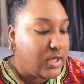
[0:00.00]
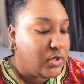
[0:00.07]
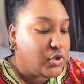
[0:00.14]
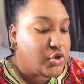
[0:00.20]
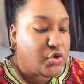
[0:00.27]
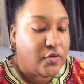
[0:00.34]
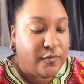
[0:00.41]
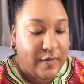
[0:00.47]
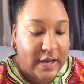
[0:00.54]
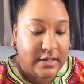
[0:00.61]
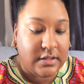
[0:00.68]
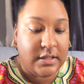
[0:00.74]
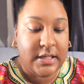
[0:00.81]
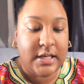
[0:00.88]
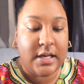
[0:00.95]
So
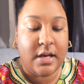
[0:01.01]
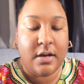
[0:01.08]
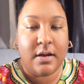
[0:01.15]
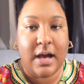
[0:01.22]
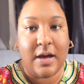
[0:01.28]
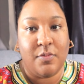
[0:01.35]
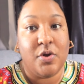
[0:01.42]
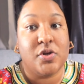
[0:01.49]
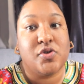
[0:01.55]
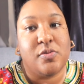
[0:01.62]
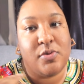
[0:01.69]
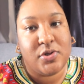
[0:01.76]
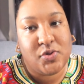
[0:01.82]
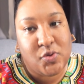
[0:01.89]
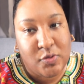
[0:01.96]
finally, and we also
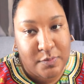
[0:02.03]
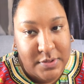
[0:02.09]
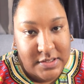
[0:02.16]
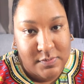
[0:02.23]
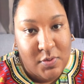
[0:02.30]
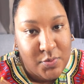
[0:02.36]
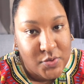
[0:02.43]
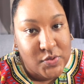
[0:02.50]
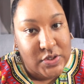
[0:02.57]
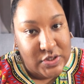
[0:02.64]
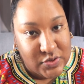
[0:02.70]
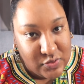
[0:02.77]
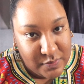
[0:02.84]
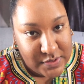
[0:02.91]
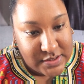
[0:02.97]
bought toothpaste, but we're using
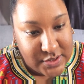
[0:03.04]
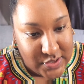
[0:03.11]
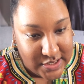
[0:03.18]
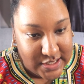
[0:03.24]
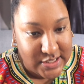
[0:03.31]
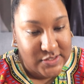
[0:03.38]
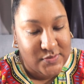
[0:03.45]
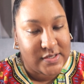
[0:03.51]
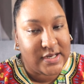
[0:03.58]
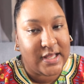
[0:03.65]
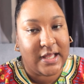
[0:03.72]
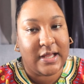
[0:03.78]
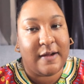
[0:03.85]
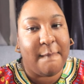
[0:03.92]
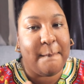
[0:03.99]
the toothpaste already as well.
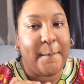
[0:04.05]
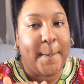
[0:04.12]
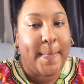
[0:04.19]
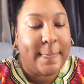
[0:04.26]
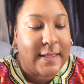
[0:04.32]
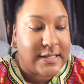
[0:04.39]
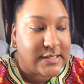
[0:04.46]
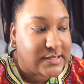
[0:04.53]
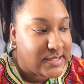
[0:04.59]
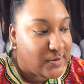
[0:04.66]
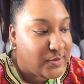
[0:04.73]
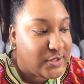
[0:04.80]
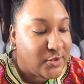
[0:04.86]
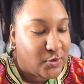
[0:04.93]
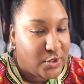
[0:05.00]
Like that's the thing
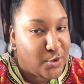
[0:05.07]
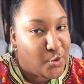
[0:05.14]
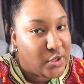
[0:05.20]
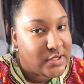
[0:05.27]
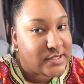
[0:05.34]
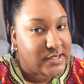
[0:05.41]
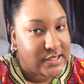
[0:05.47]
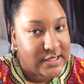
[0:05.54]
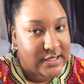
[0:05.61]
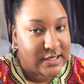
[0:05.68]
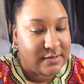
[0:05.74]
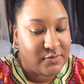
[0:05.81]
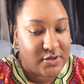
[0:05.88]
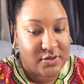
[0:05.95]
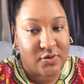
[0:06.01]
when you do the hauls late
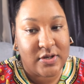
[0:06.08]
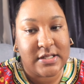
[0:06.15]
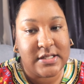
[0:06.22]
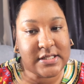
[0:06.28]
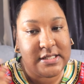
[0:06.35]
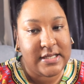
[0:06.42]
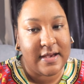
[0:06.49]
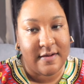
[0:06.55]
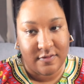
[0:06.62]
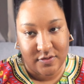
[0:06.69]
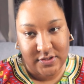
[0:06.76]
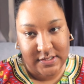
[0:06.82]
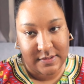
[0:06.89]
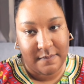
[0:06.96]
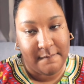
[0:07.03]
now, but you don't get to see everything.